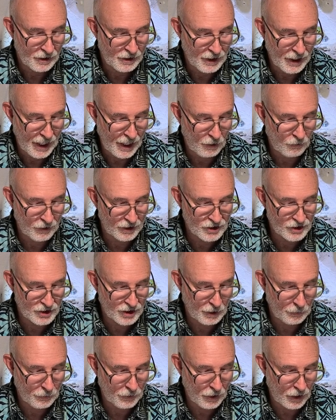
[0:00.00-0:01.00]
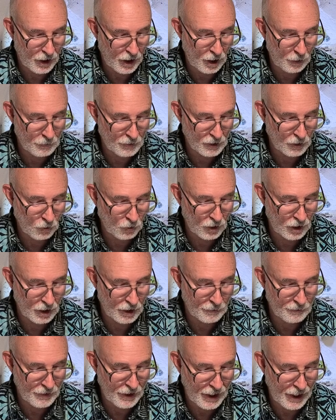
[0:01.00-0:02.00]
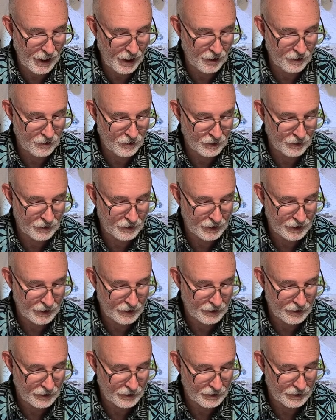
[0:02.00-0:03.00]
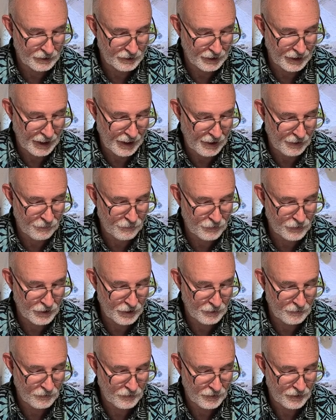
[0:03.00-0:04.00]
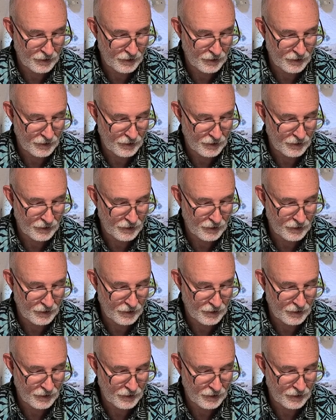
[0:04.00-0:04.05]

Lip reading: That which the palmer worm hath left,